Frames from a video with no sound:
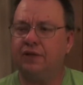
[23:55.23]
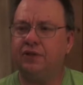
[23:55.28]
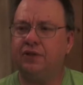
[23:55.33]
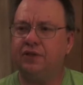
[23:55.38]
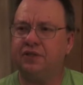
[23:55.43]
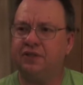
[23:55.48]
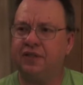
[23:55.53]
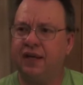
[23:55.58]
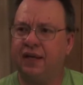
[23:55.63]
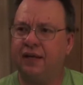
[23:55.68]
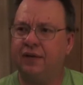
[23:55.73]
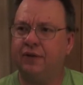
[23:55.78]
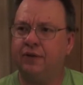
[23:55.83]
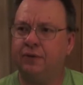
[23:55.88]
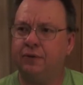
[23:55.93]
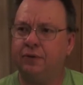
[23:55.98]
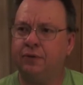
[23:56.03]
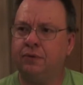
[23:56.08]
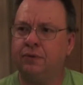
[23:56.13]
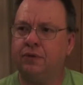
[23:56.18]
the sand
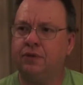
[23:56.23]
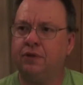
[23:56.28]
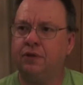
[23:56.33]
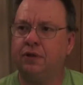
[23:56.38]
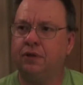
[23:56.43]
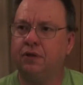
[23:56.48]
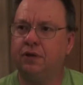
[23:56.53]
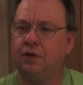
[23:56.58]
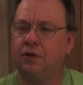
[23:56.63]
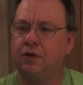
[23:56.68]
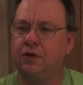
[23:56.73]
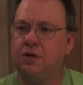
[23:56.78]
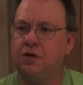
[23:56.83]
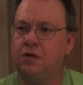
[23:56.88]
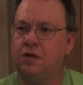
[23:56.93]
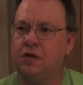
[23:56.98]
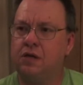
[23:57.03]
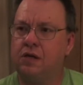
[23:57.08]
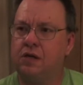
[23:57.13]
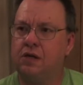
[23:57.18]
dunes
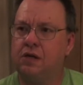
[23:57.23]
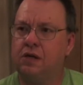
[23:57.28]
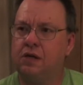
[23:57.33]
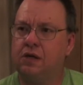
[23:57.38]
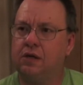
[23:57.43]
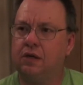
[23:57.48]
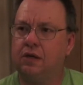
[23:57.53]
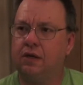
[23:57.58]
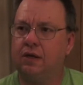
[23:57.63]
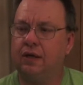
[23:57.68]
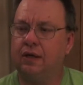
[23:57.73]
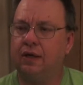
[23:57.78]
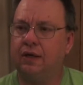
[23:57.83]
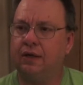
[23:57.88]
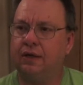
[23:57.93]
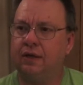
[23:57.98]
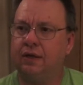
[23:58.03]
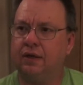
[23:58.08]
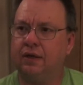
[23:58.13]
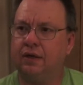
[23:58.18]

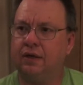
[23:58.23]
and